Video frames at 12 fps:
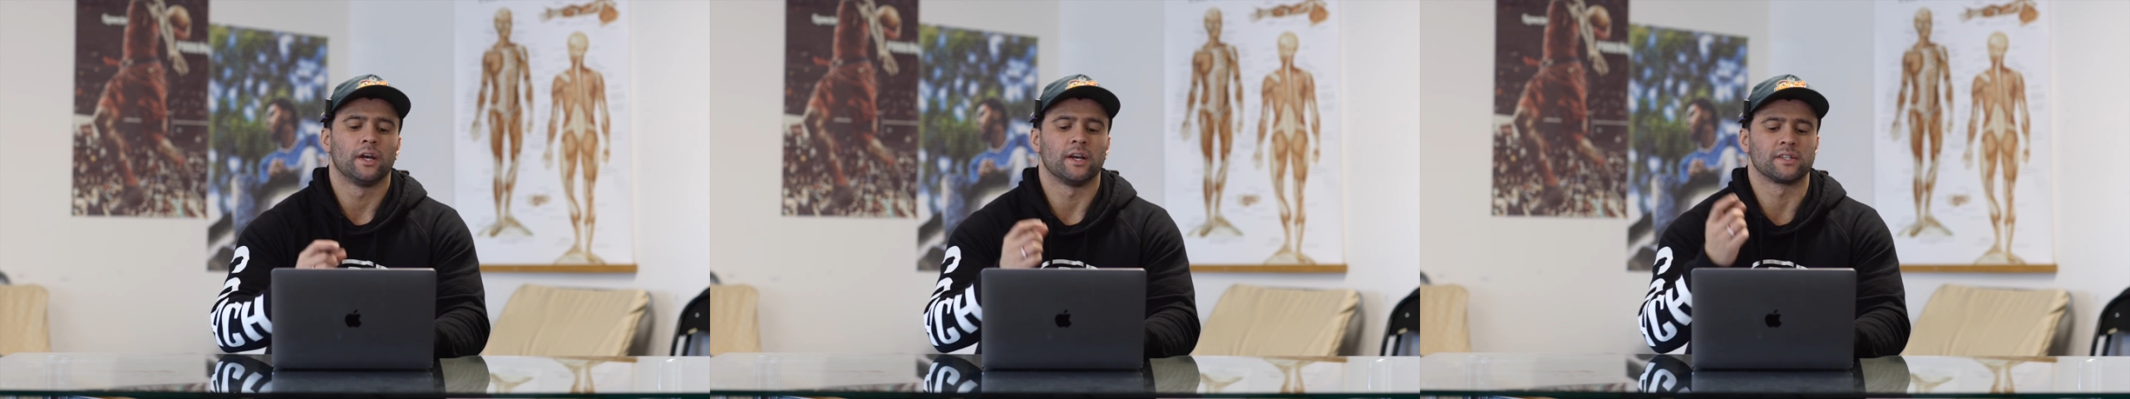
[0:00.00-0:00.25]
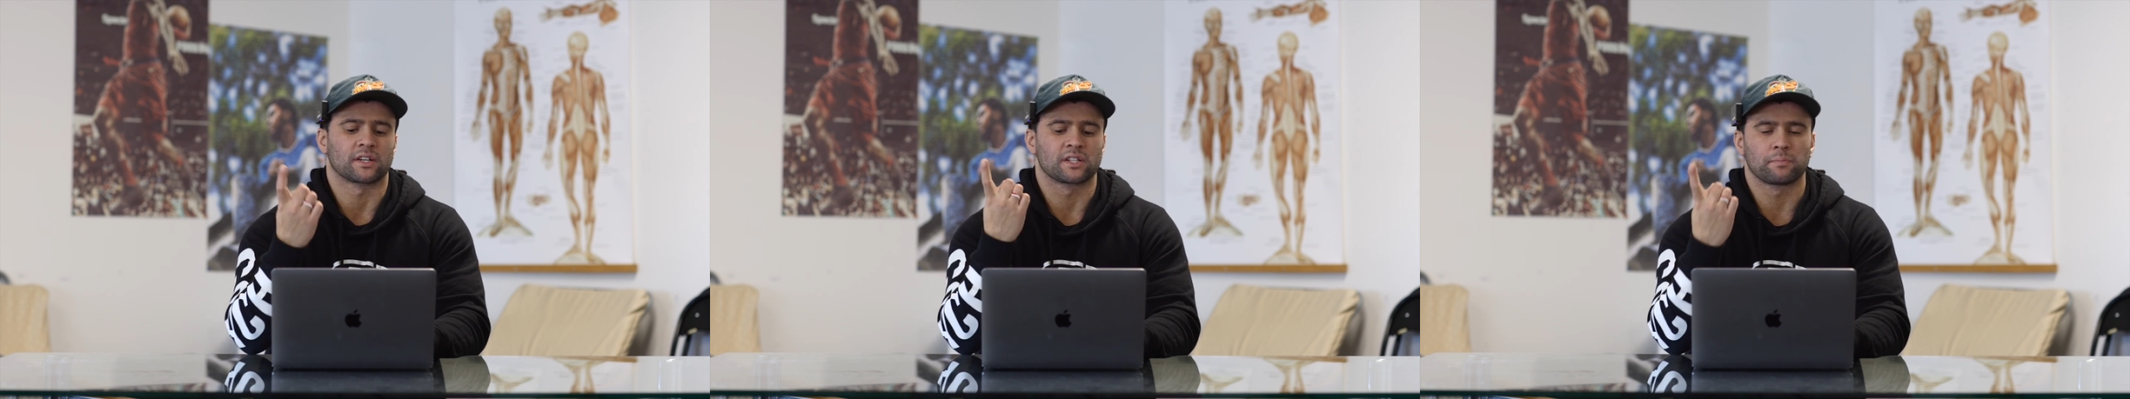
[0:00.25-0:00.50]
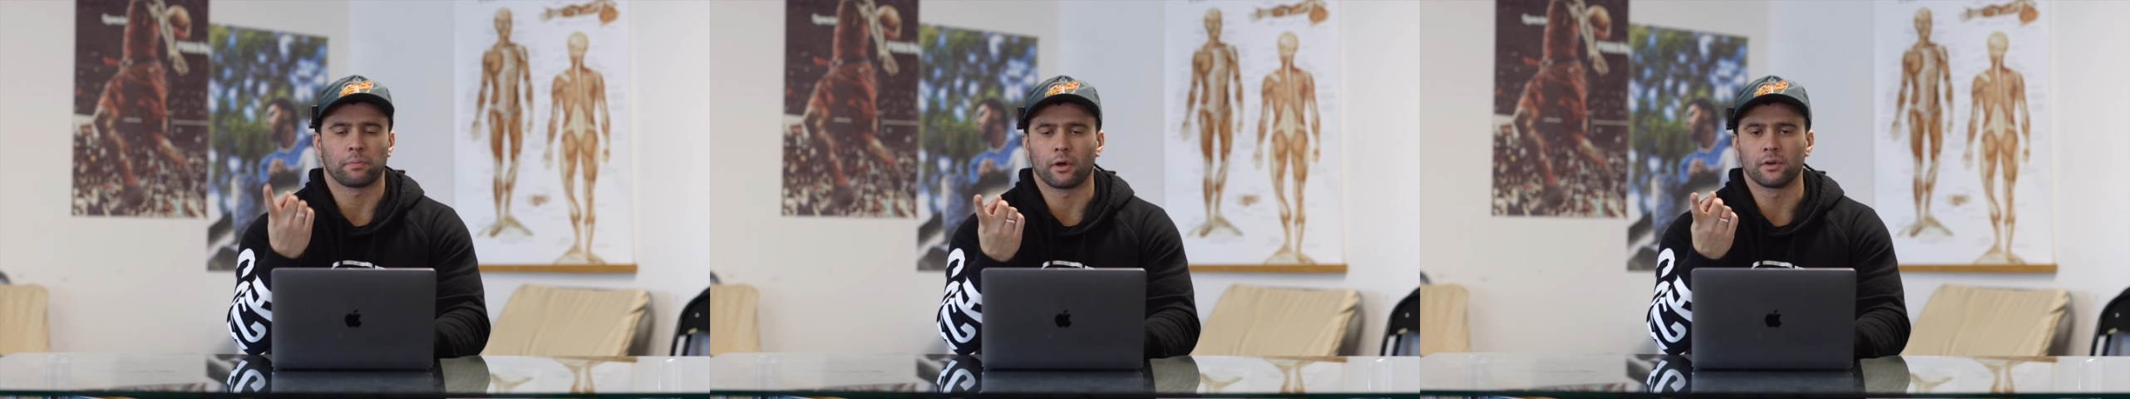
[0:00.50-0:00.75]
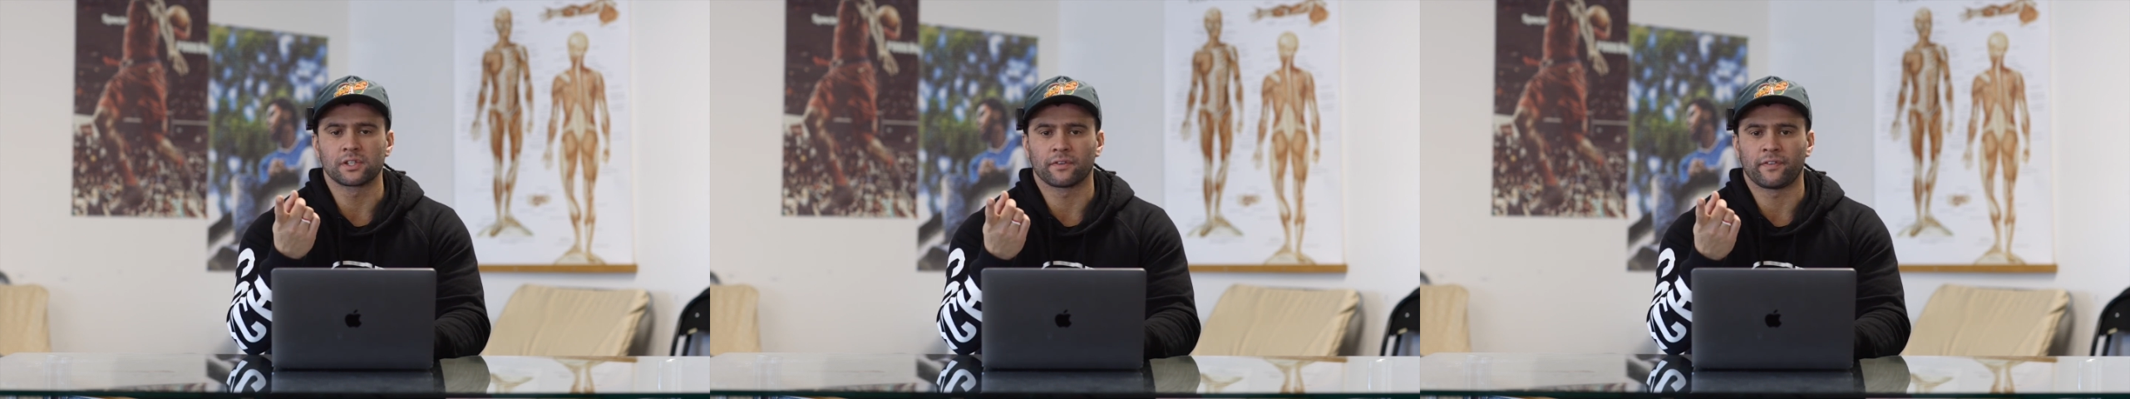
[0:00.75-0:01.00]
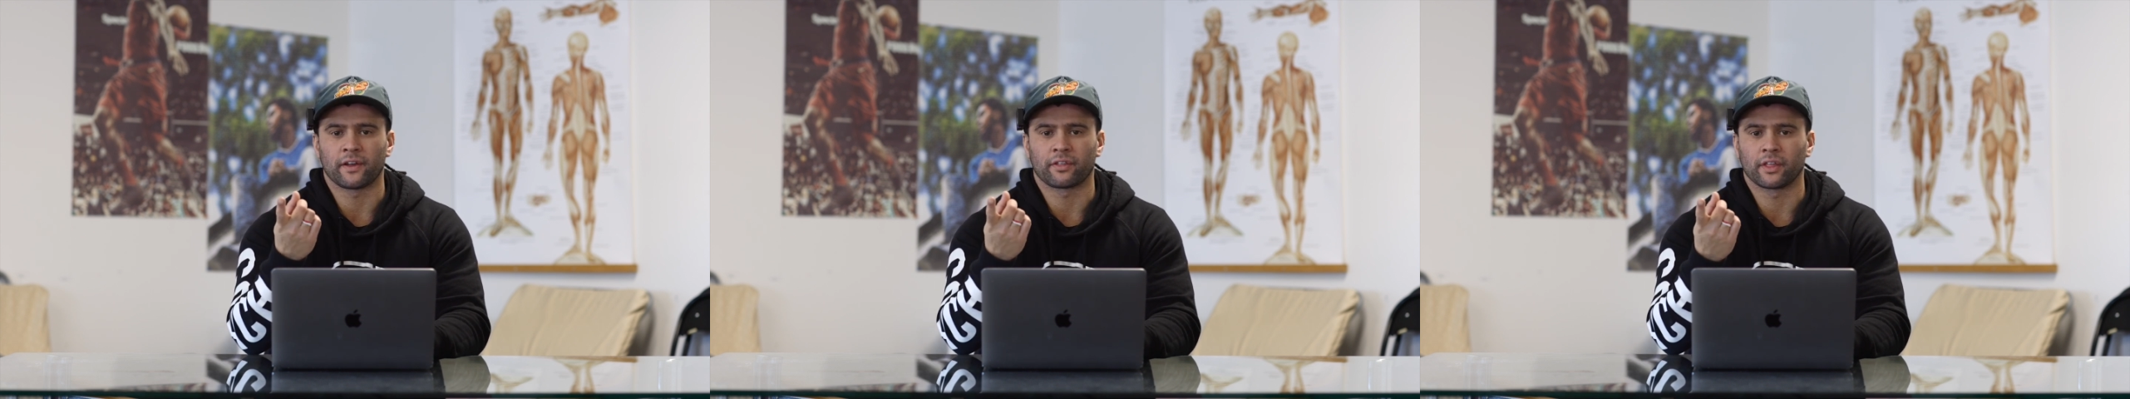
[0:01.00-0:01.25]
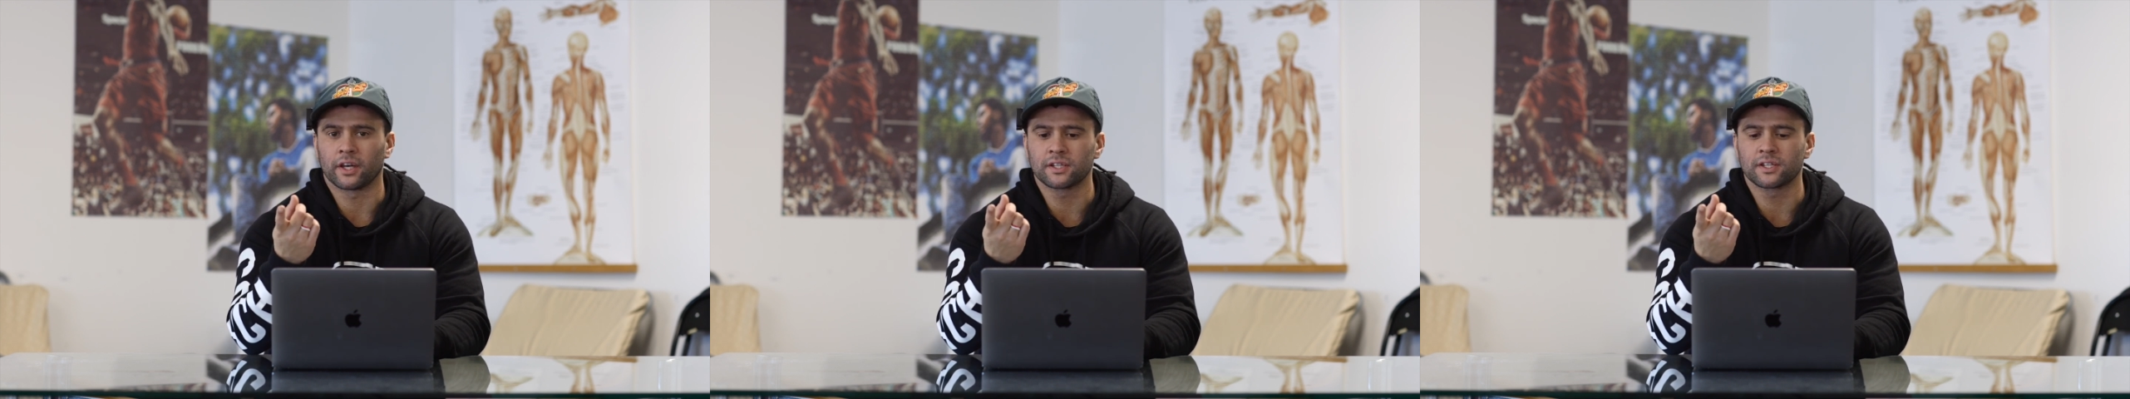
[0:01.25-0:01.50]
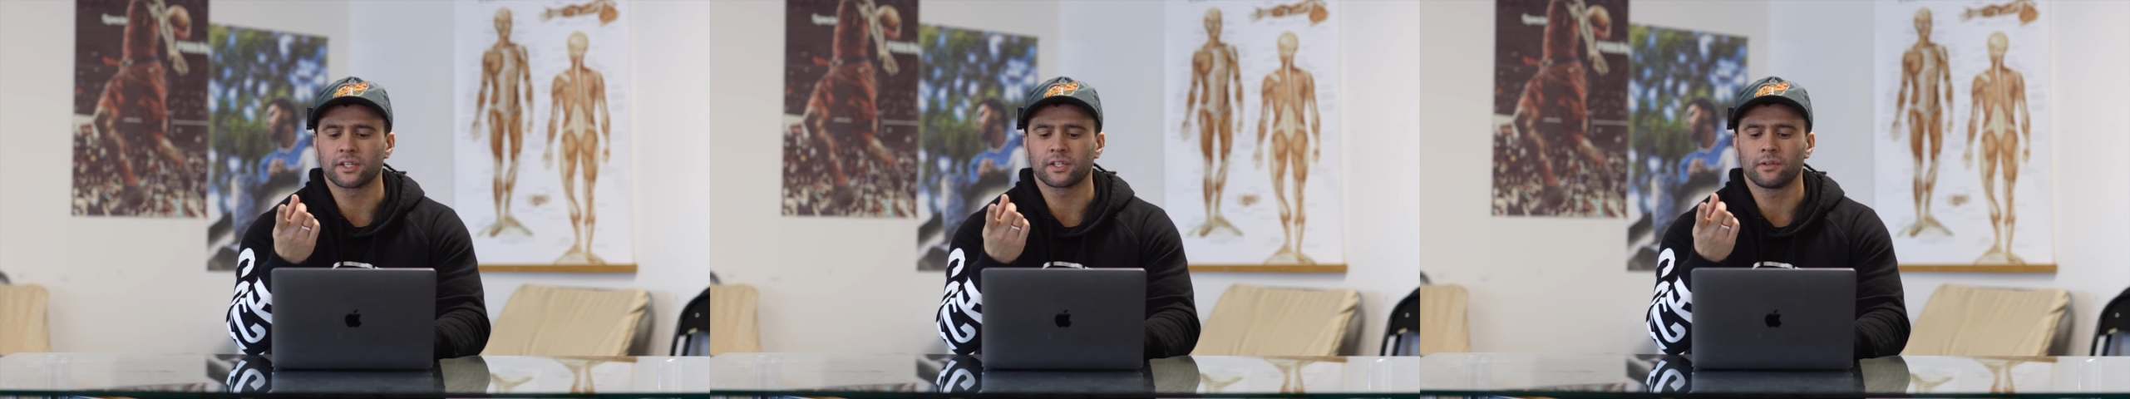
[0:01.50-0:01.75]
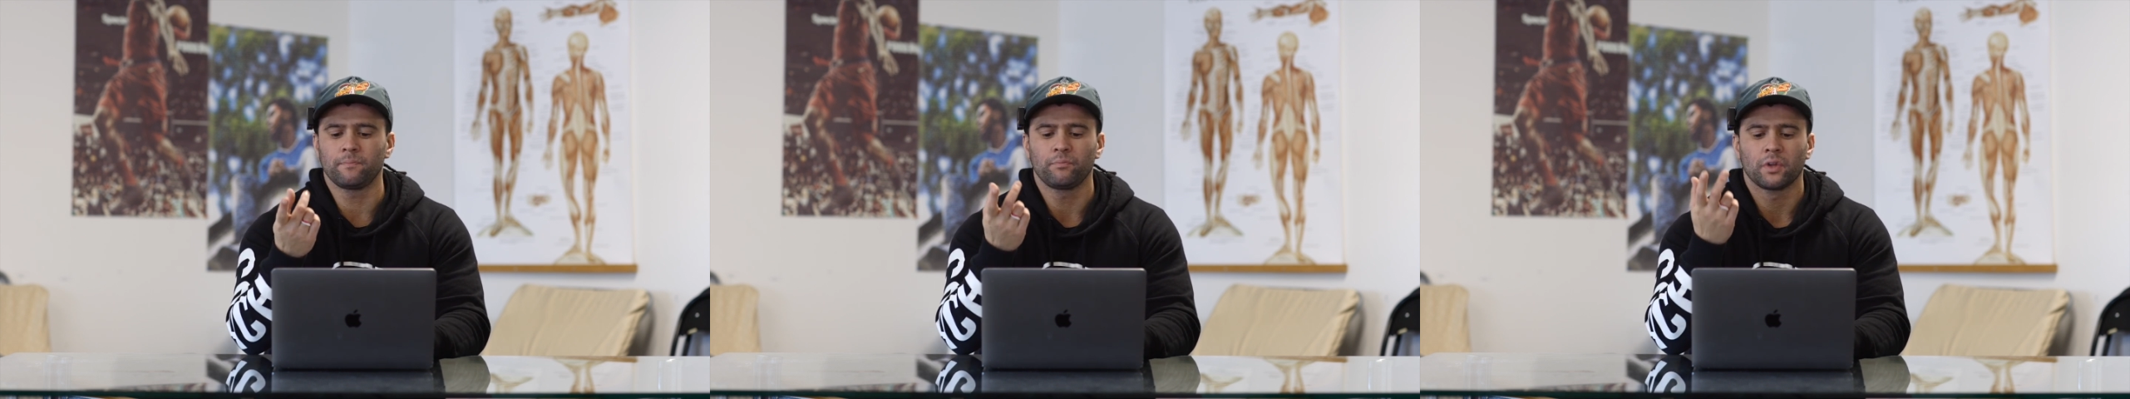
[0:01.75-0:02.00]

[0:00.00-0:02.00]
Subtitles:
is explosive athleticism